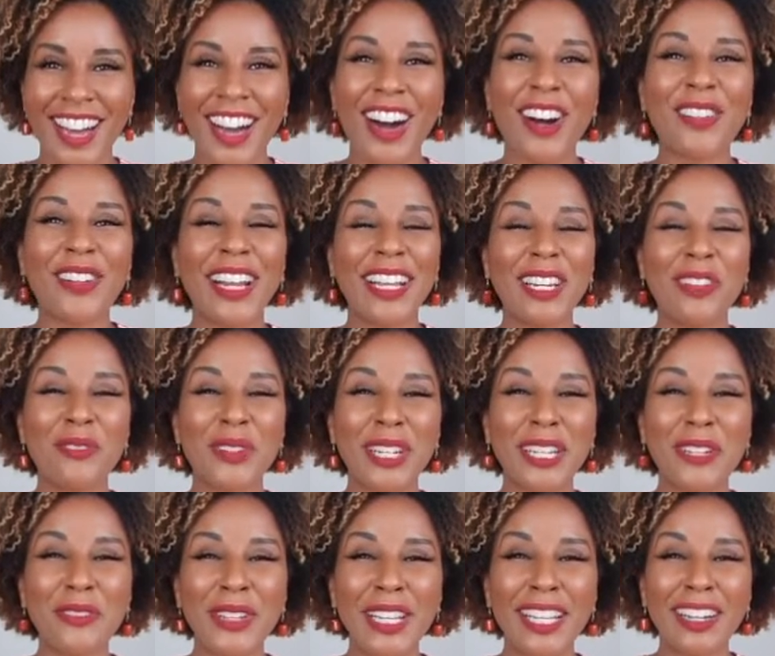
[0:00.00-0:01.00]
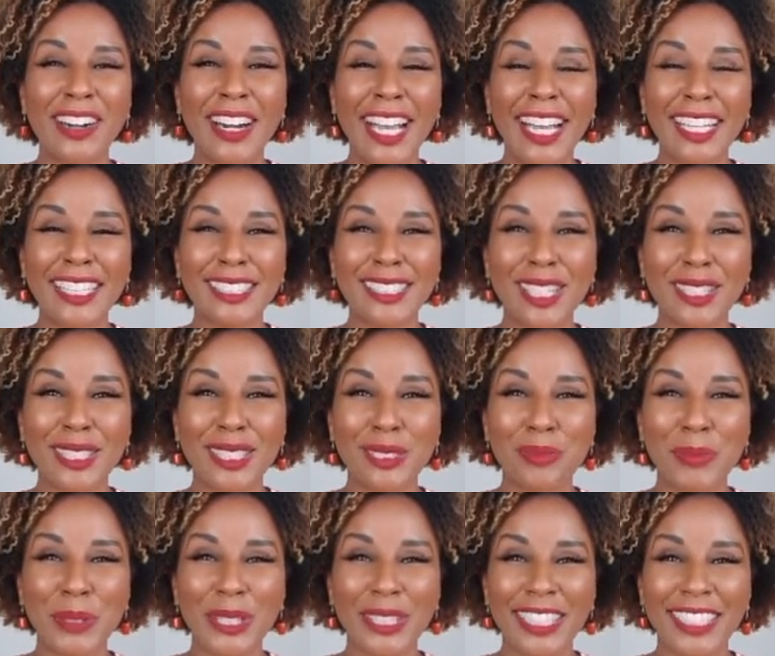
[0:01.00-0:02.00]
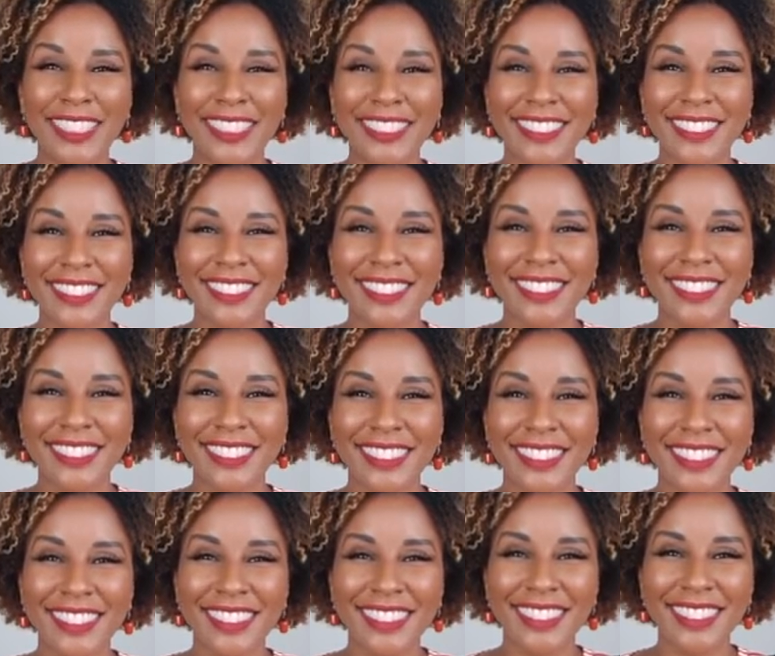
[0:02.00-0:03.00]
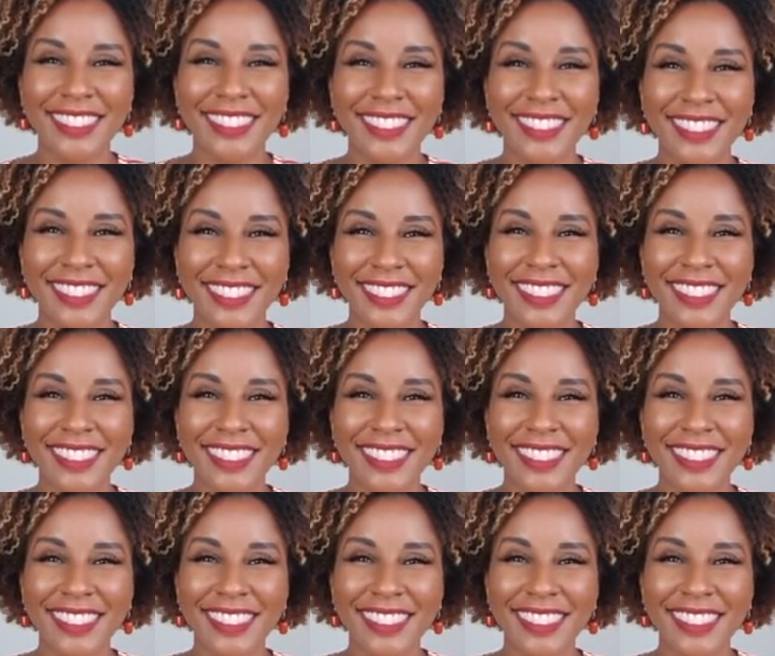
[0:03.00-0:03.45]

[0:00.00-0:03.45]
All right, and where can we get our hands on this book? The book's